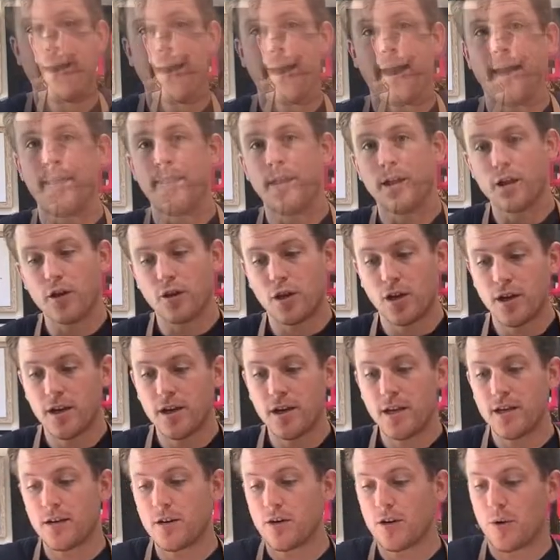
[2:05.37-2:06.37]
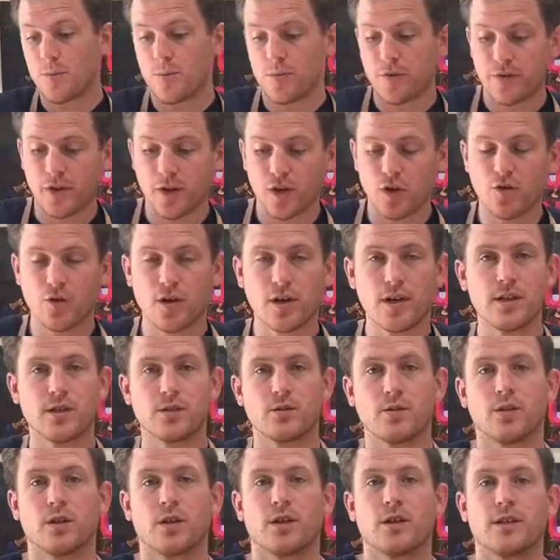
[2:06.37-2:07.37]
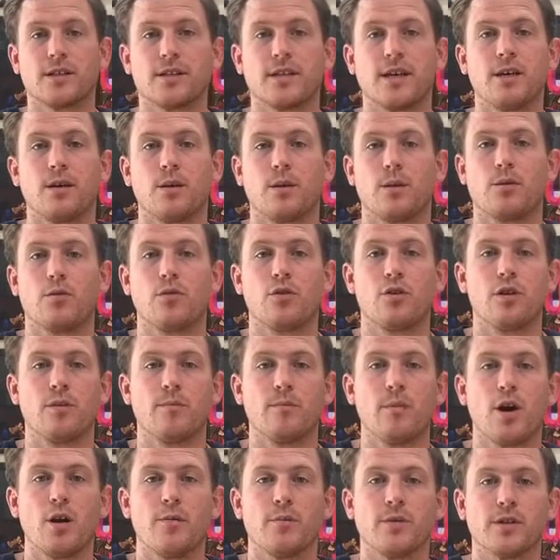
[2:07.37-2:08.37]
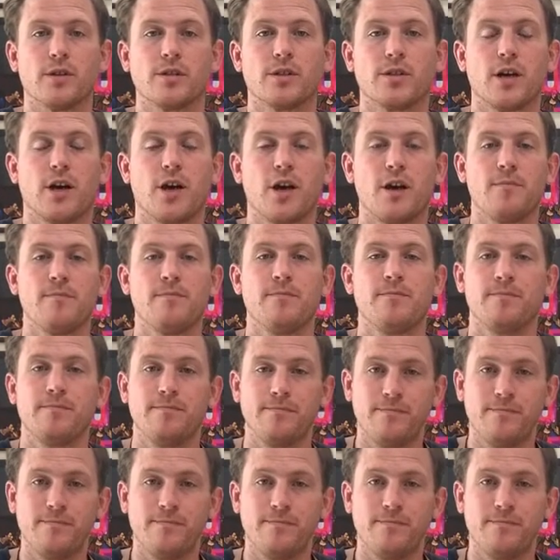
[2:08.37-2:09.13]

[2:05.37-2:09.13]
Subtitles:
And then you're going to need a number of ingredients, which I'm going to take you through in a moment's time.